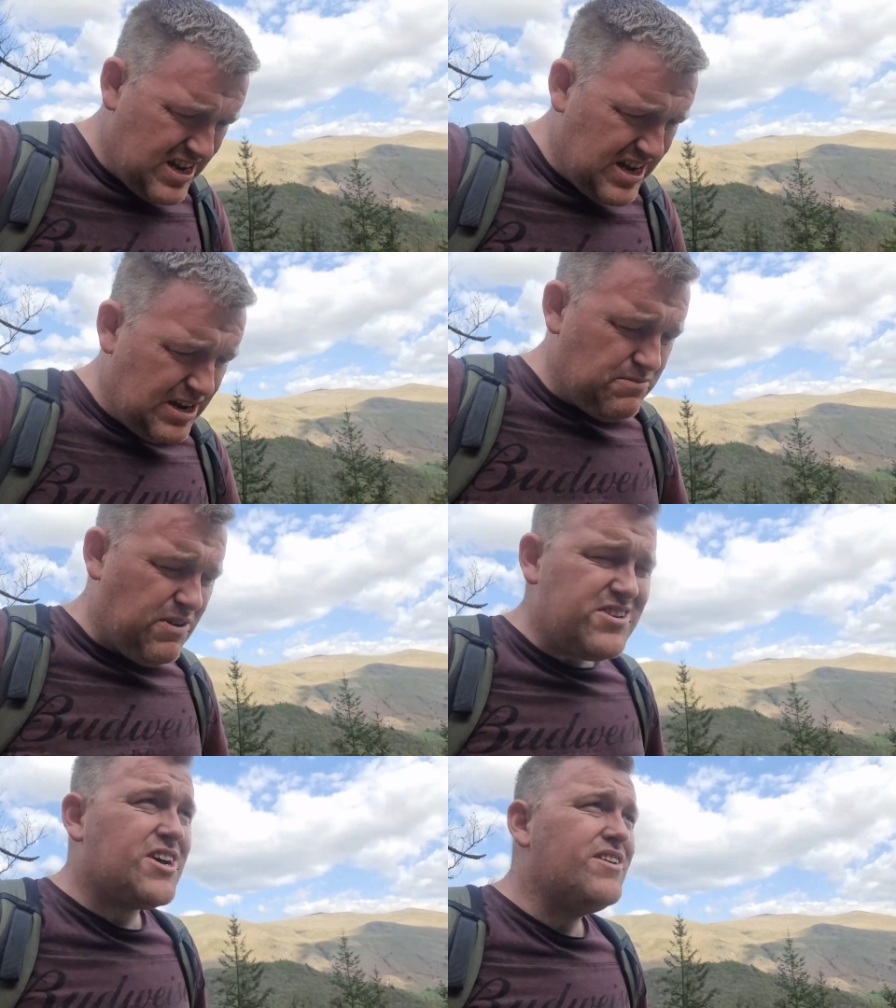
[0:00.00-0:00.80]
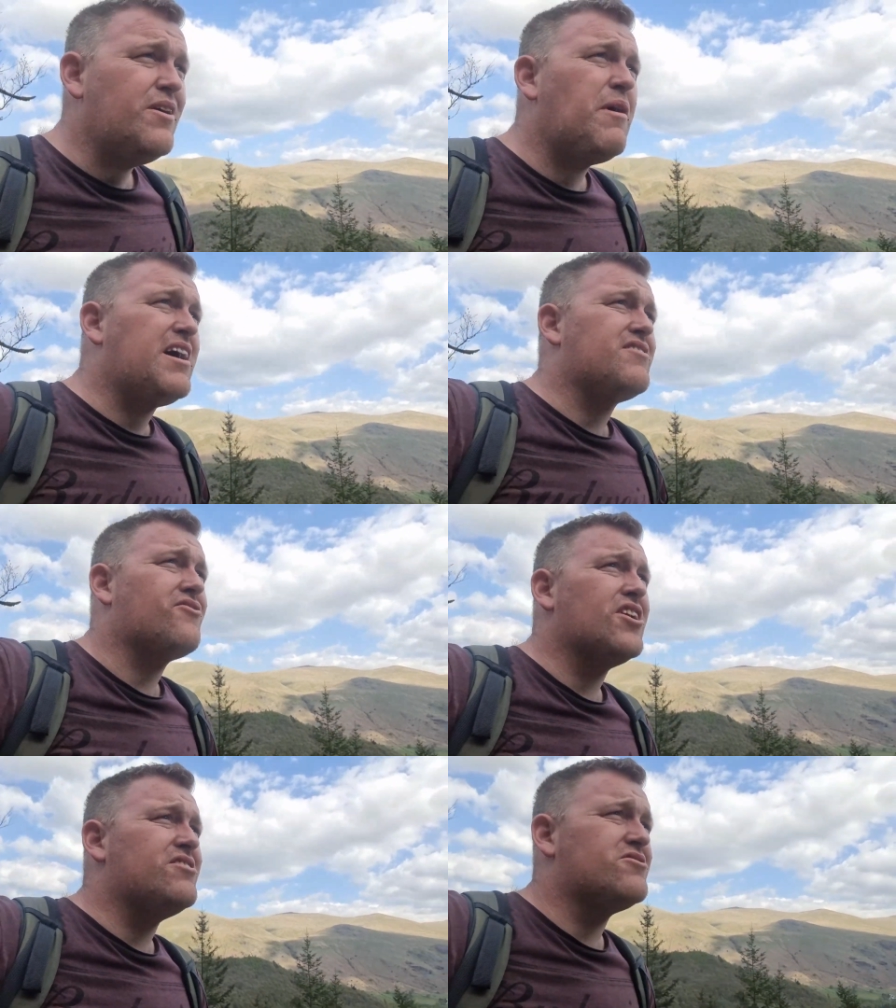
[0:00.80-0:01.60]
Um, it's only about
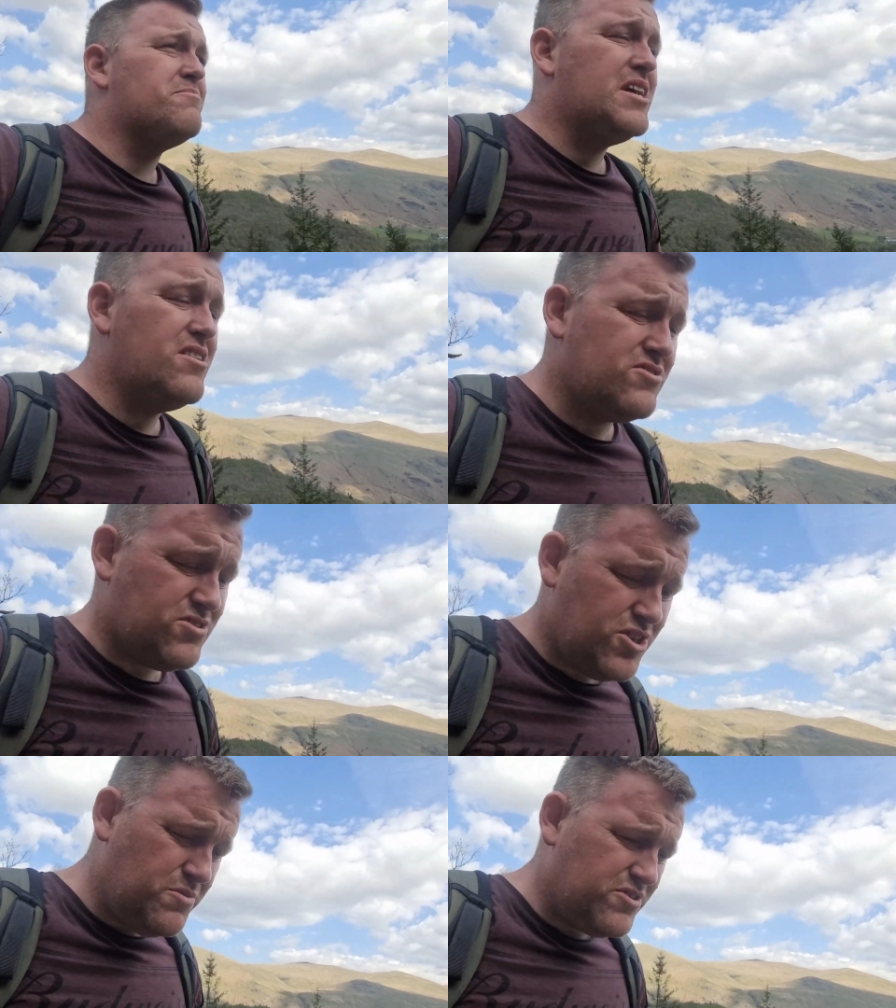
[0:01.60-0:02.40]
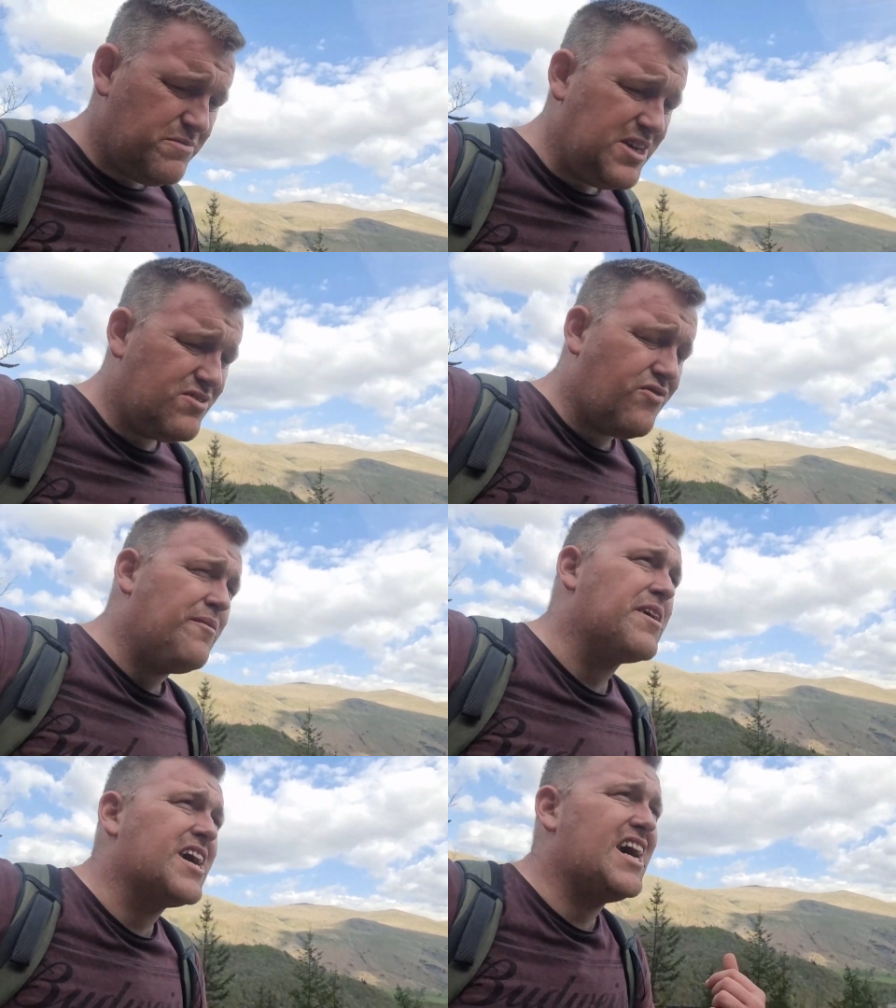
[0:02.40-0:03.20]
300 meters, 200 meters
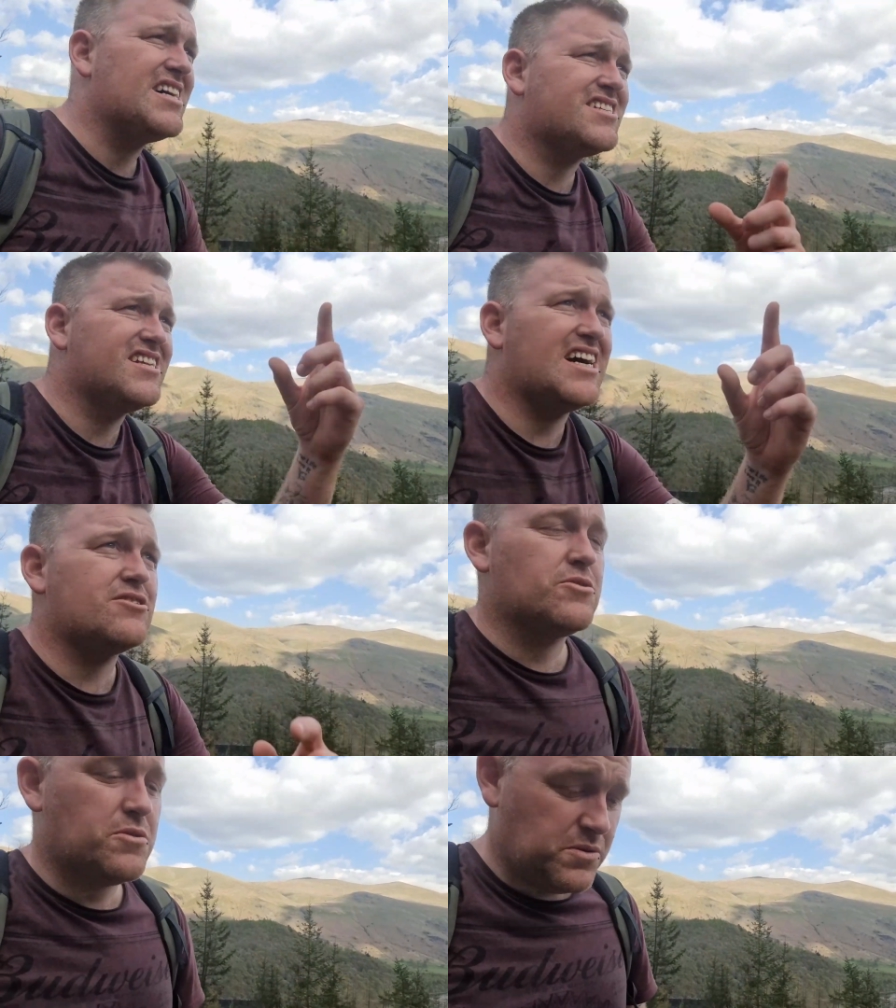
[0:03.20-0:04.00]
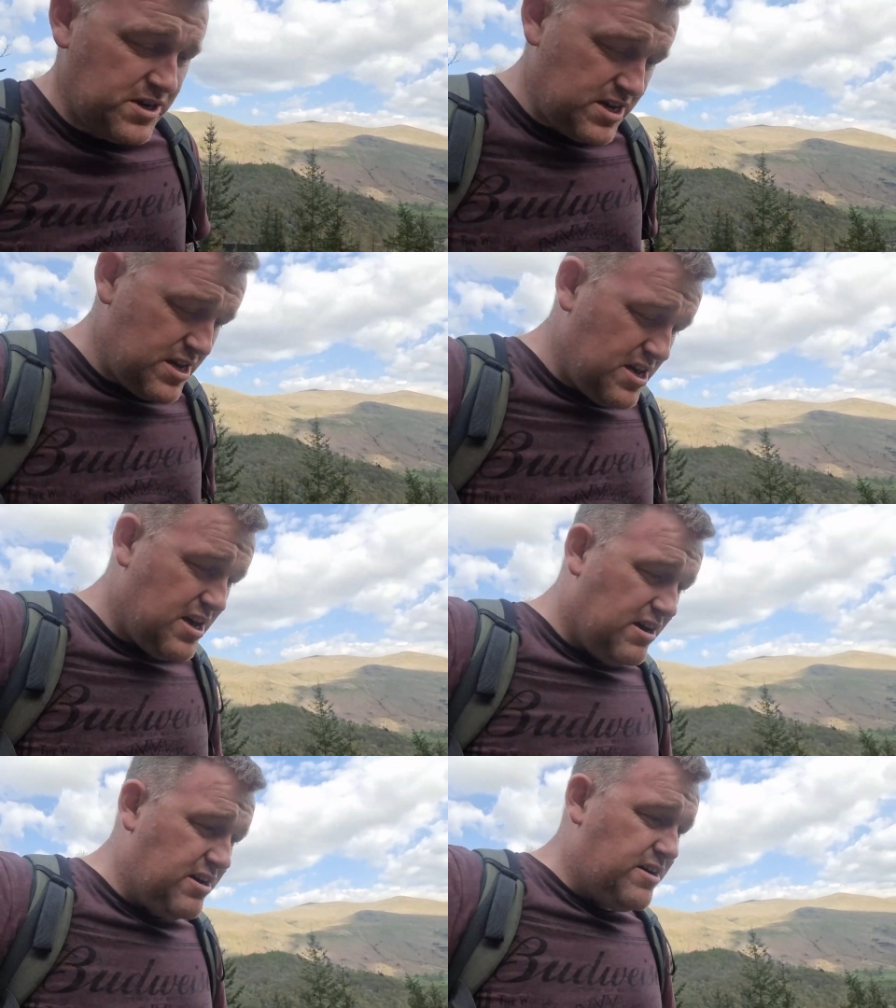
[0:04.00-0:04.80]
from the car to the actual
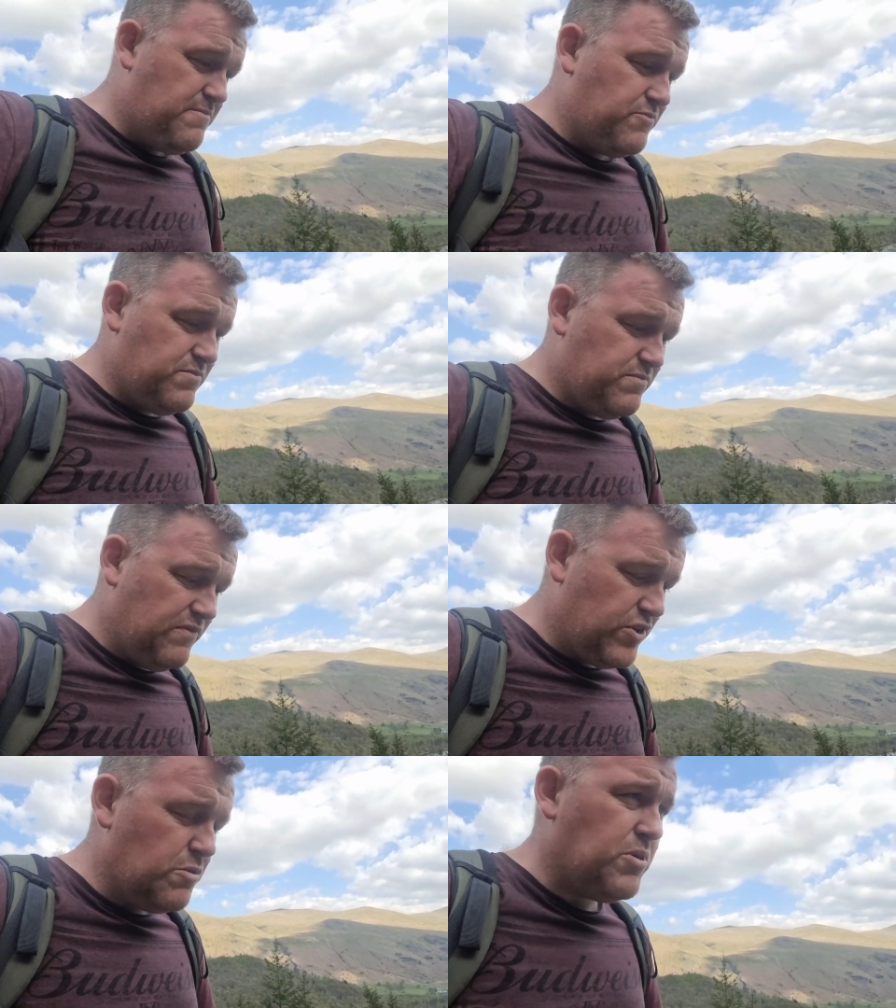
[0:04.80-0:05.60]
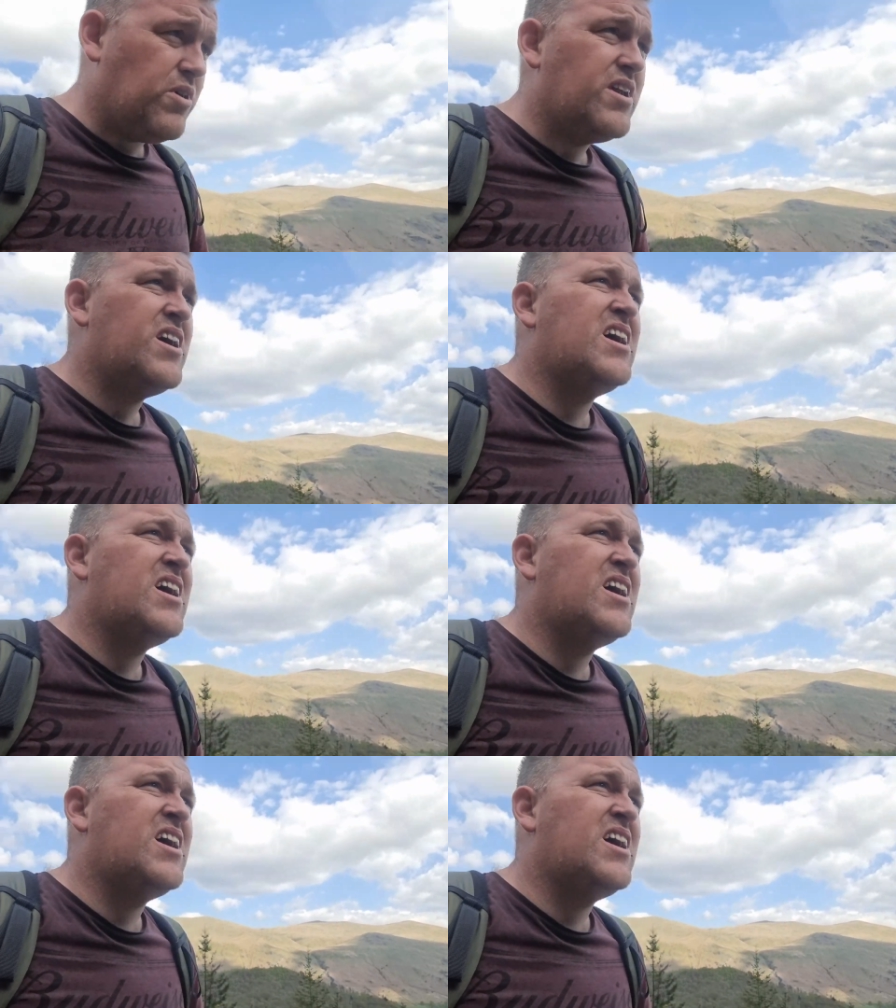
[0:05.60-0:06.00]
um, viewpoint.